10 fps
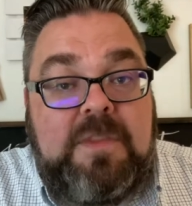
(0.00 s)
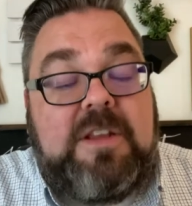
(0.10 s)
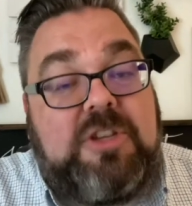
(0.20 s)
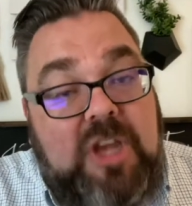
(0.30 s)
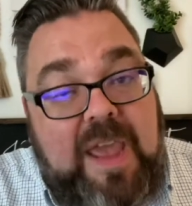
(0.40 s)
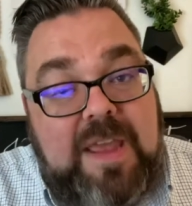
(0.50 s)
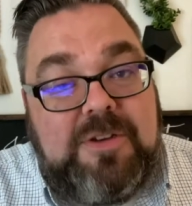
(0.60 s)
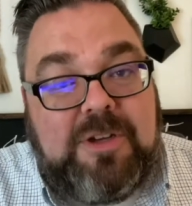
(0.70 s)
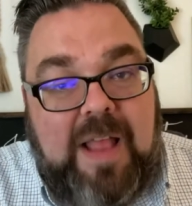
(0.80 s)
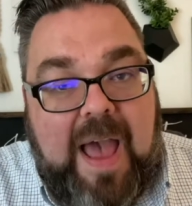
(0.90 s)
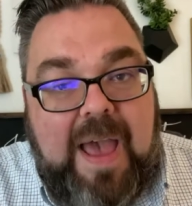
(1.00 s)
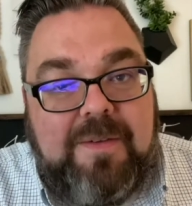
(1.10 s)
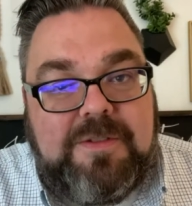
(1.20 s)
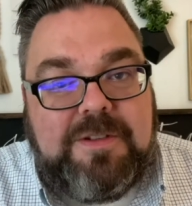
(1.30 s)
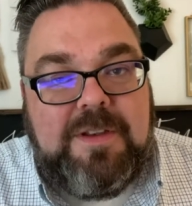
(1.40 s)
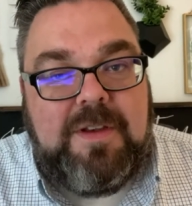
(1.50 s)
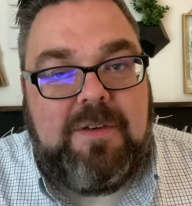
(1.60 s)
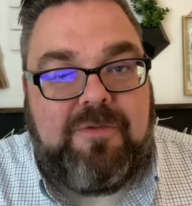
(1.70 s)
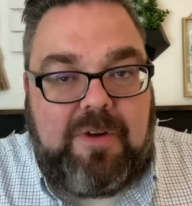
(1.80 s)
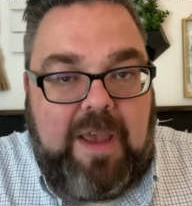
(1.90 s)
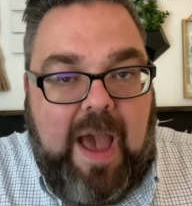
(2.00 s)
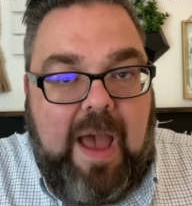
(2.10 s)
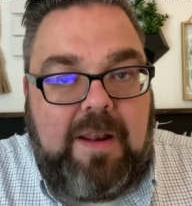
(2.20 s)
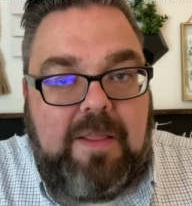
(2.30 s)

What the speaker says: to change lives for God.